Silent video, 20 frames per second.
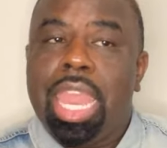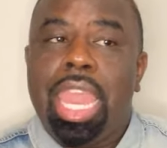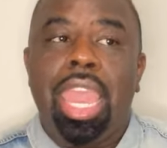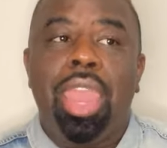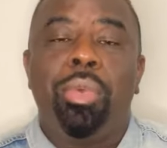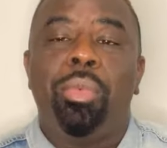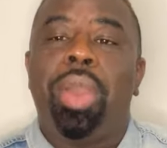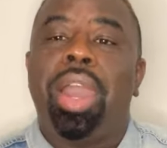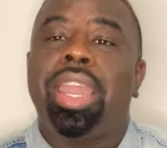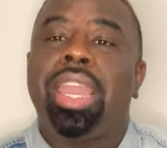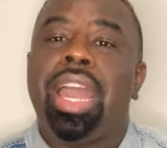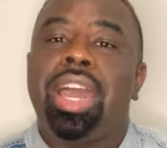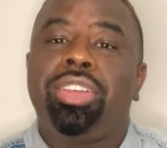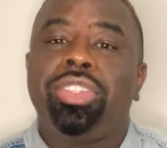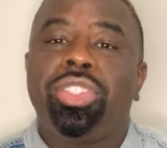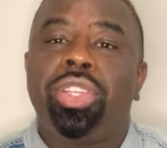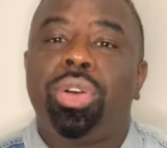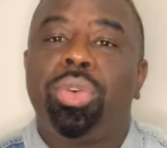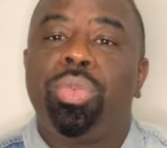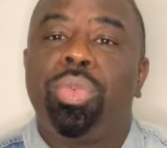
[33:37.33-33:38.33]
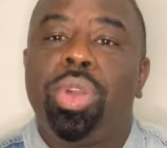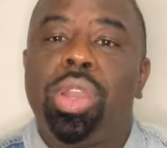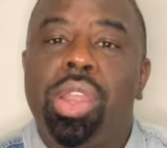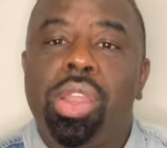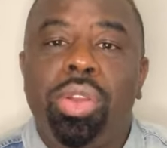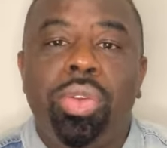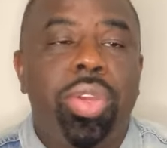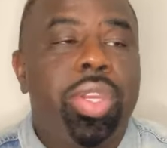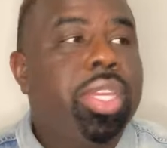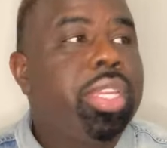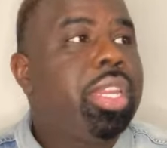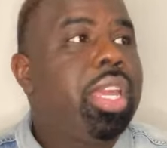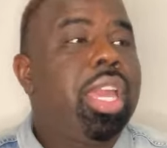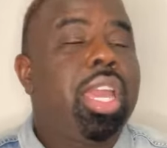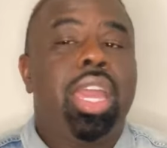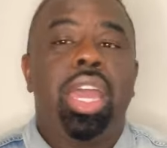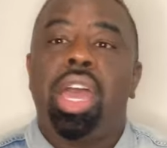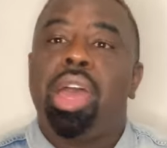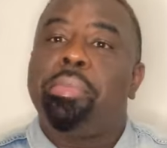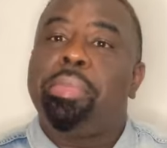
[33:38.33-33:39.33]
And while y'all so worried
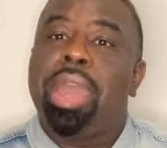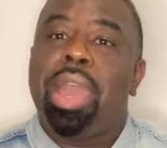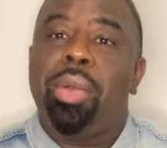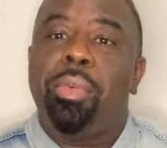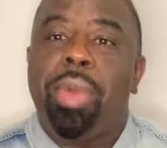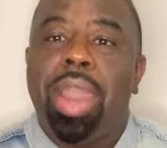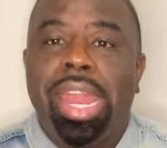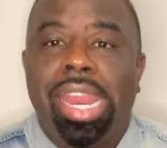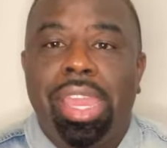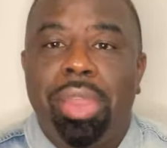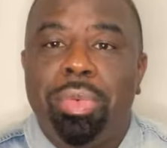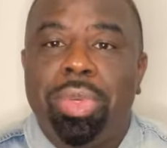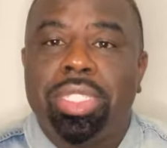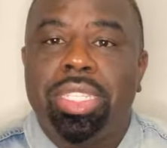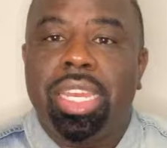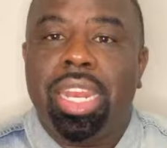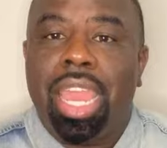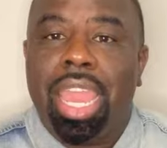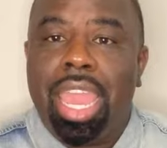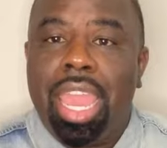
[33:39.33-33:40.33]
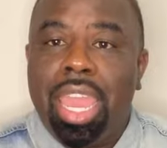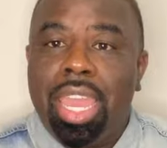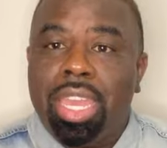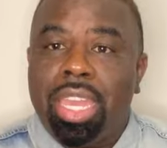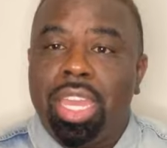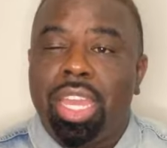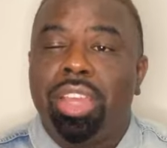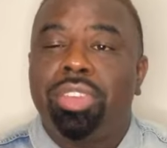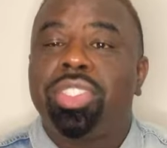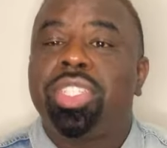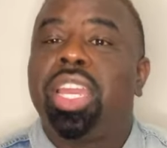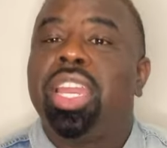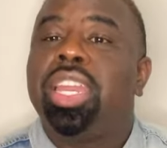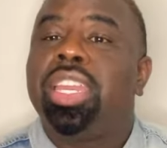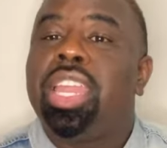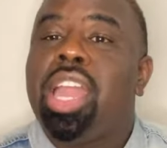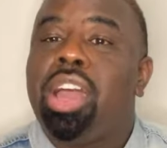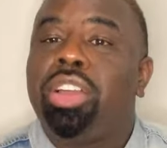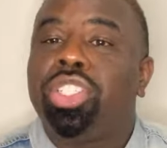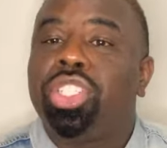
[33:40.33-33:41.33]
about why they was in handcuffs,
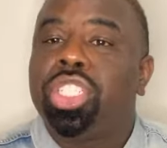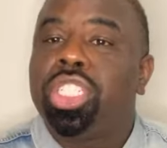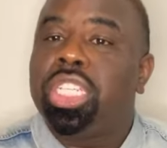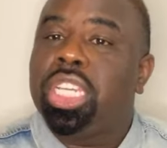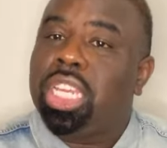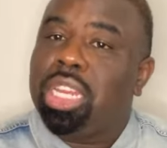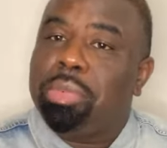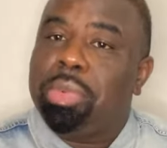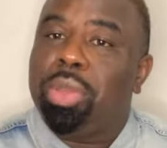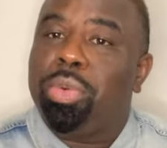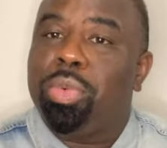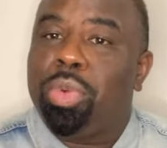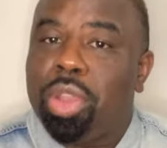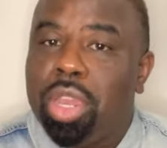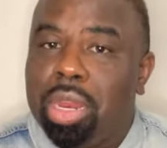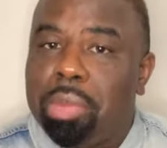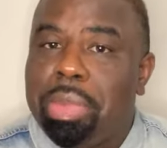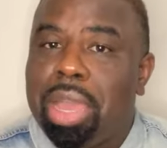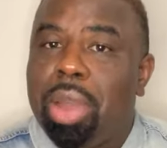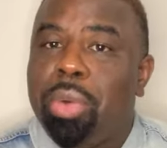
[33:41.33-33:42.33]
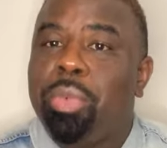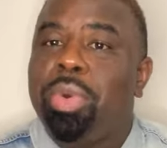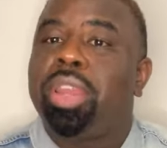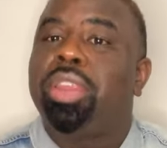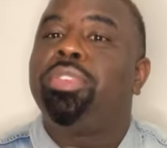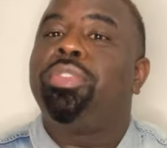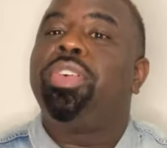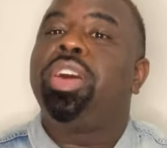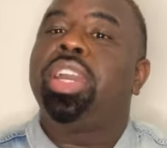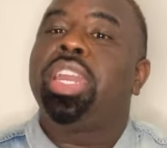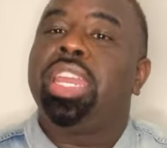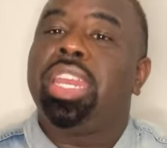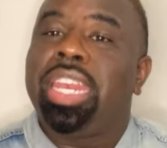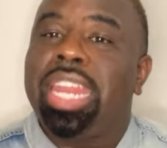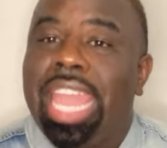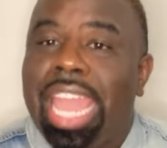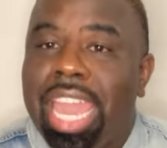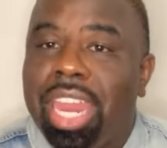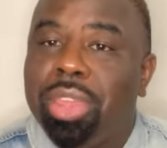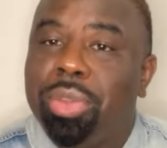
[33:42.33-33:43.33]
y'all should have been worried about what a fucking
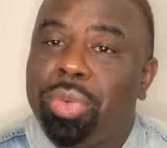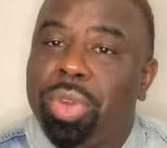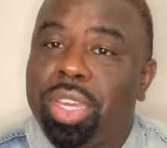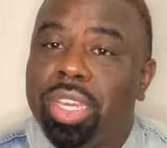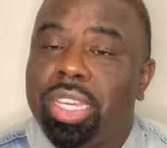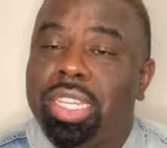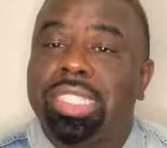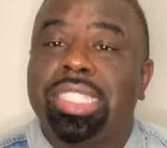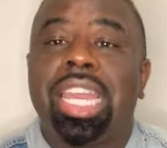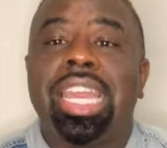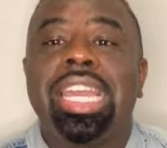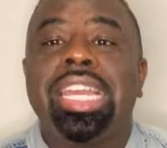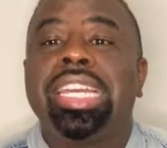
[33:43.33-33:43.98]
daddy was.